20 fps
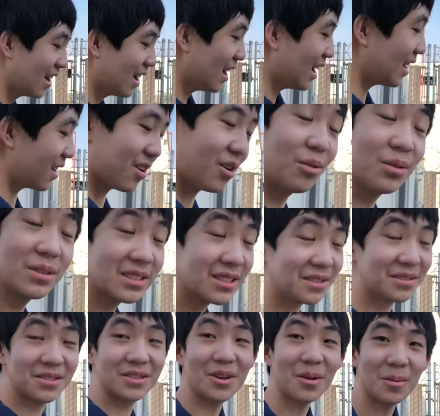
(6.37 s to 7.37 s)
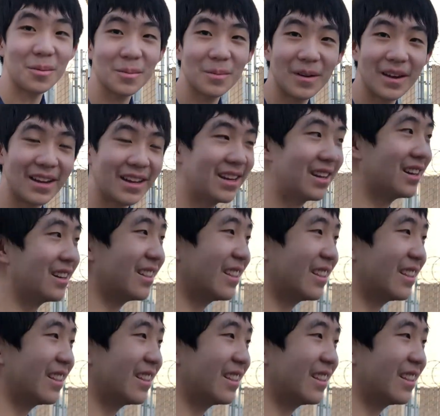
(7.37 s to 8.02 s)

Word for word: I always love stopping by here.